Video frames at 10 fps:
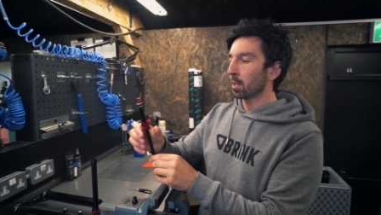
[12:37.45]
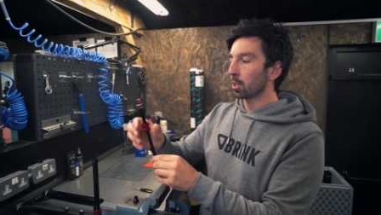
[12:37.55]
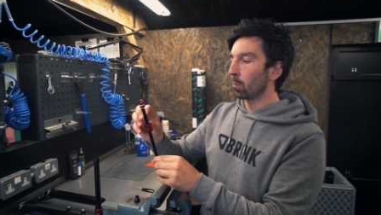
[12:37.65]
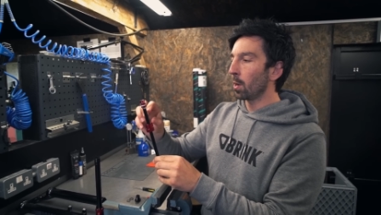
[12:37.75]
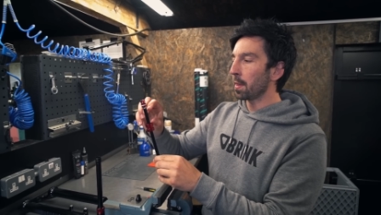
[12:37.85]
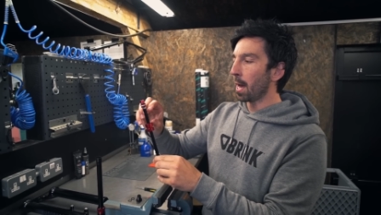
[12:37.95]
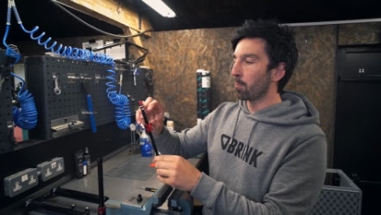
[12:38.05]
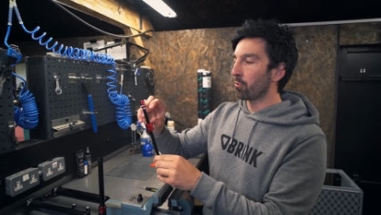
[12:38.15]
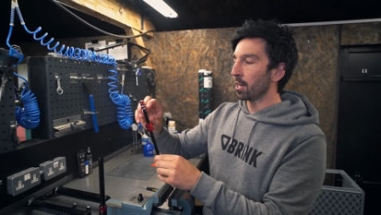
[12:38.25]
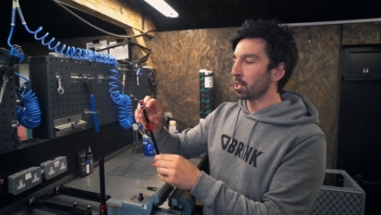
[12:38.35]
So when
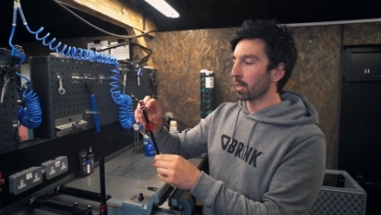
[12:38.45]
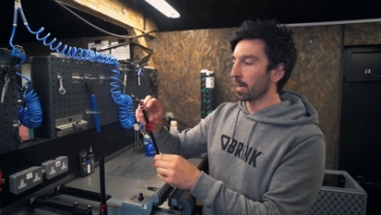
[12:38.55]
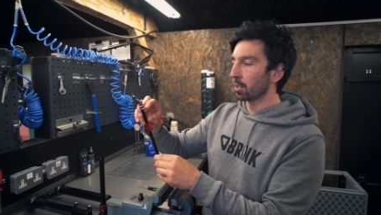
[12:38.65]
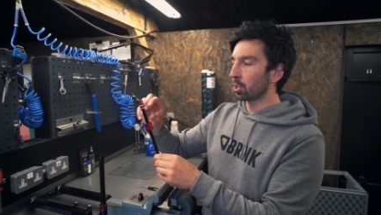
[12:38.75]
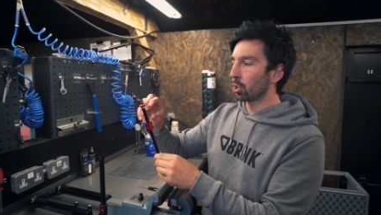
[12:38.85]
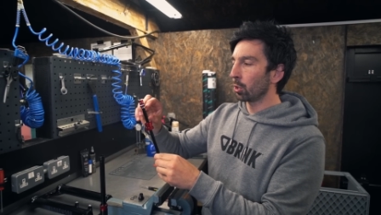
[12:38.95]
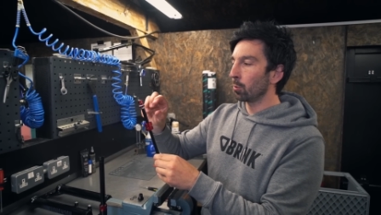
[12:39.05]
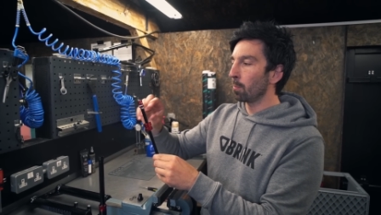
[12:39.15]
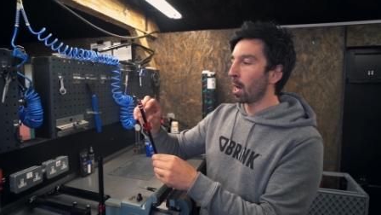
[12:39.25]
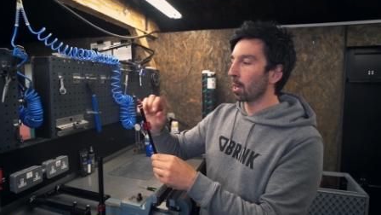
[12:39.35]
that pressure gets
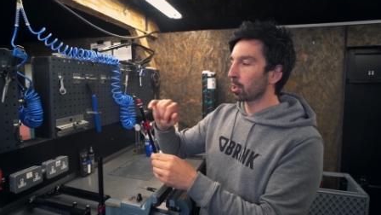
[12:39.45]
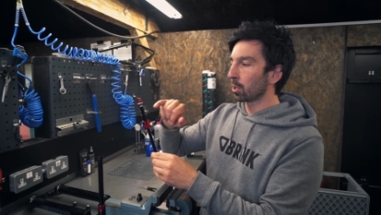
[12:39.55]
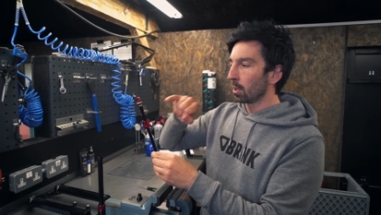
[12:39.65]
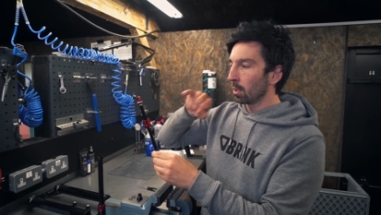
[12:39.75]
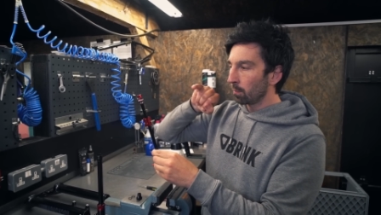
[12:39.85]
too much